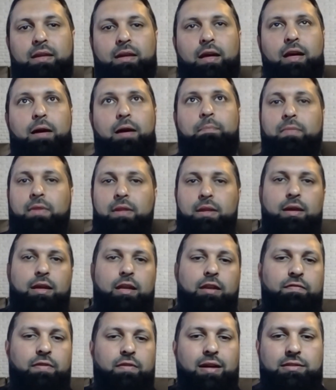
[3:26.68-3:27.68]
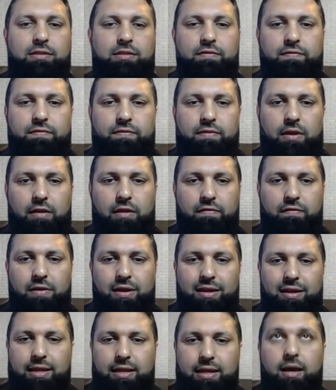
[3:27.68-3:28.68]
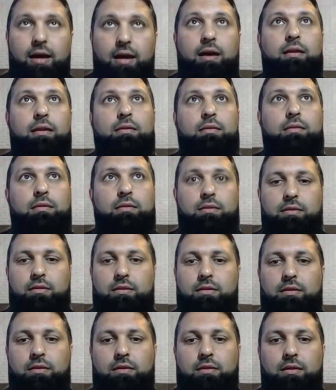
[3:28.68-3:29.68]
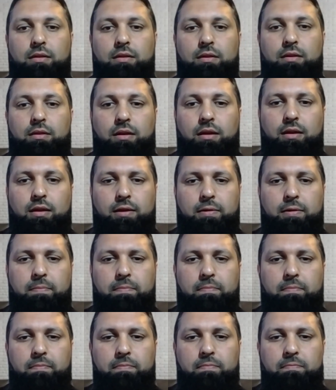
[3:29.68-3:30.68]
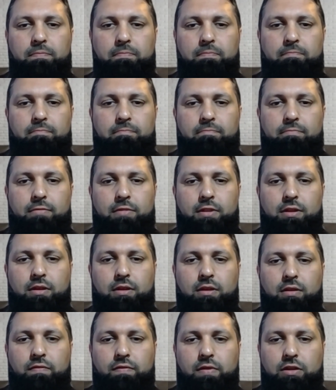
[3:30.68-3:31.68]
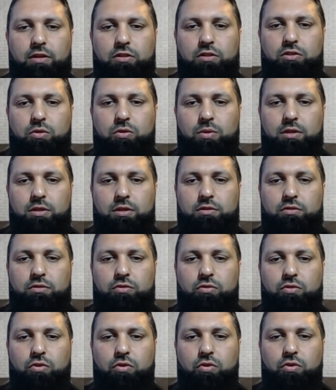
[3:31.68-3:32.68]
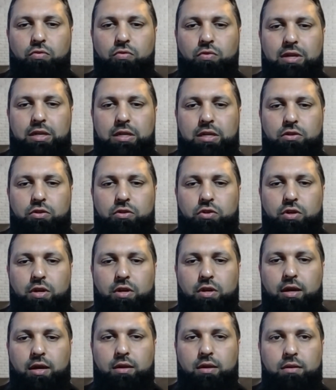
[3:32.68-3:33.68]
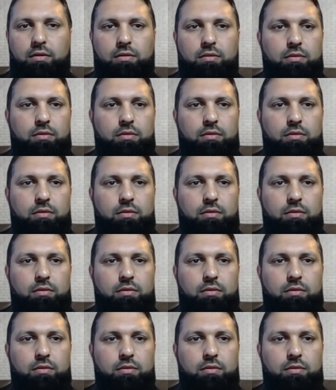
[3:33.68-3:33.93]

In fact, if I can, if I just do a little screen share,